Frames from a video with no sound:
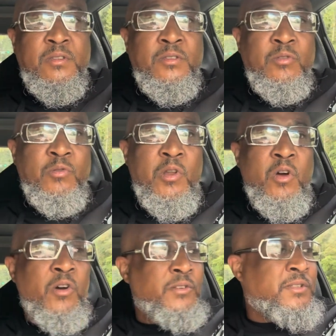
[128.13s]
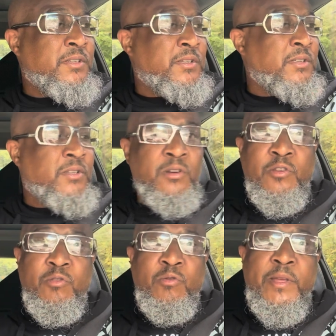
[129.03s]
you lost and, you know,
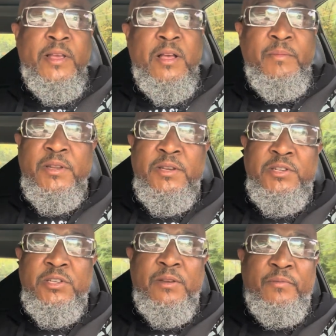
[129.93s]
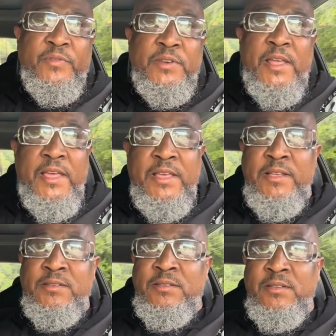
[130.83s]
you ain't come to the gym for
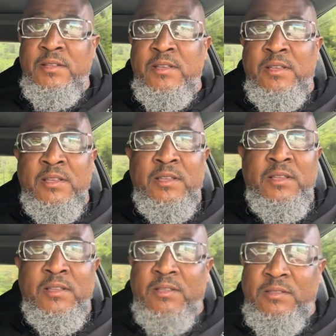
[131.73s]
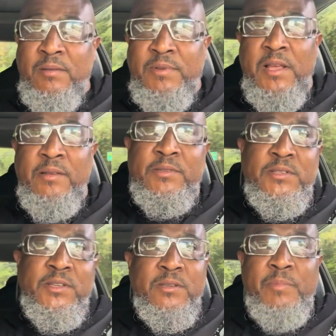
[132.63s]
days. Sometimes it's
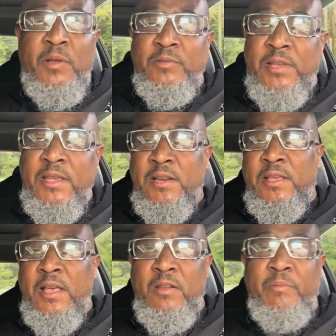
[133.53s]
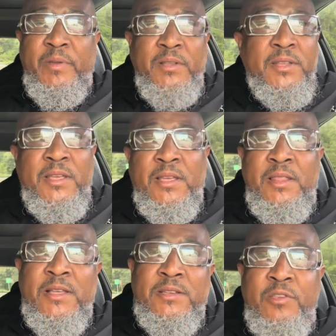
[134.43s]
just about taking accountability, and
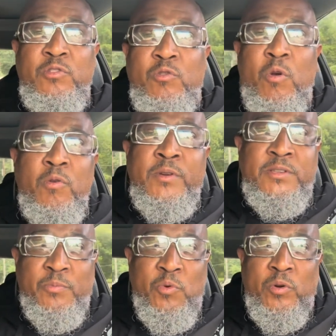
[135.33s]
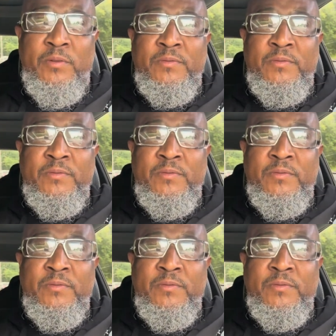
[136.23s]
that's how you grow in this sport.